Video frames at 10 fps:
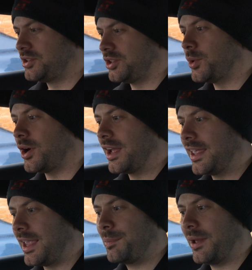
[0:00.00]
Do I
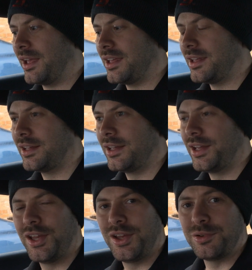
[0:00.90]
keep it
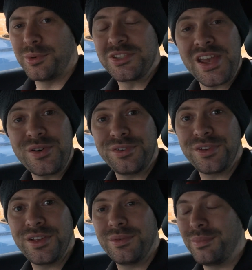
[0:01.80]
for
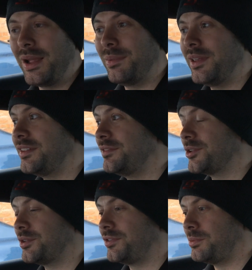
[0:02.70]
myself? Maybe
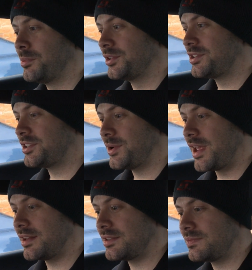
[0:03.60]
do a few mods to
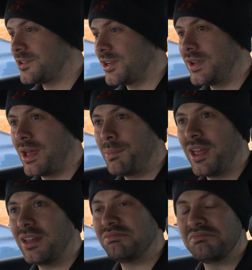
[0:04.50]
it, tune it a
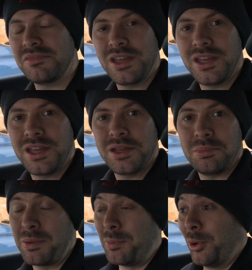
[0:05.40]
bit,
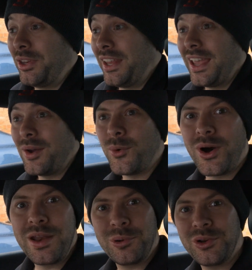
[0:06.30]
maybe body kit,
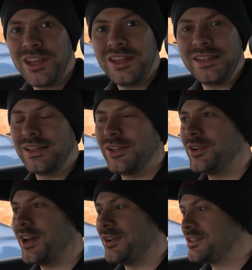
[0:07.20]
wide body,
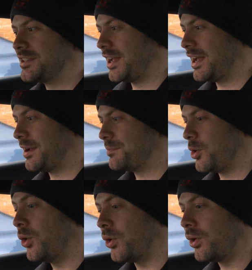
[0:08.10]
who knows?
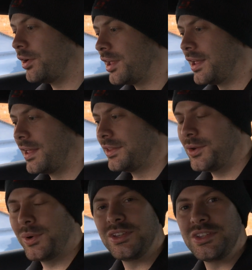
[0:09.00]
Or
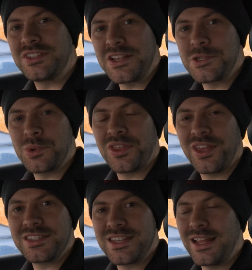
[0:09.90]
do I do the sensible
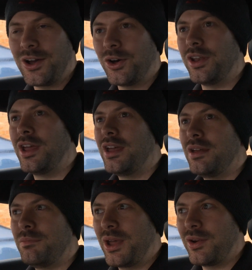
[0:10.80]
thing and sell it on,
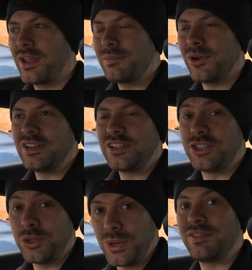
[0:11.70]
bearing in mind I
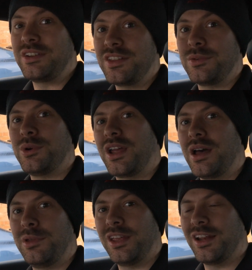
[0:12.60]
do have another one
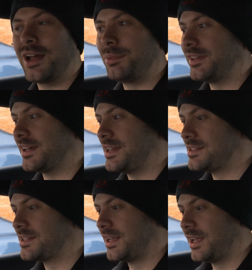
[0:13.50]
coming in a couple of days,